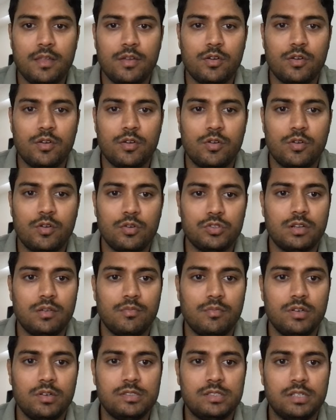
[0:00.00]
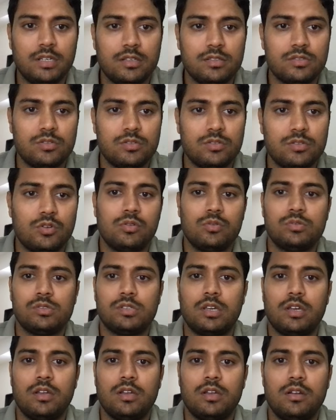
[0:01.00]
Question number 6, not to
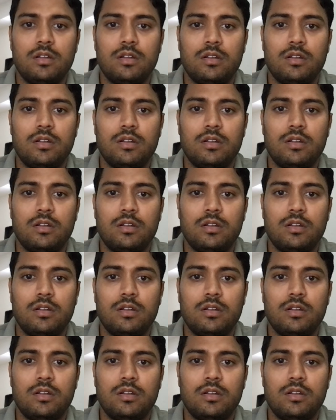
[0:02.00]
scale.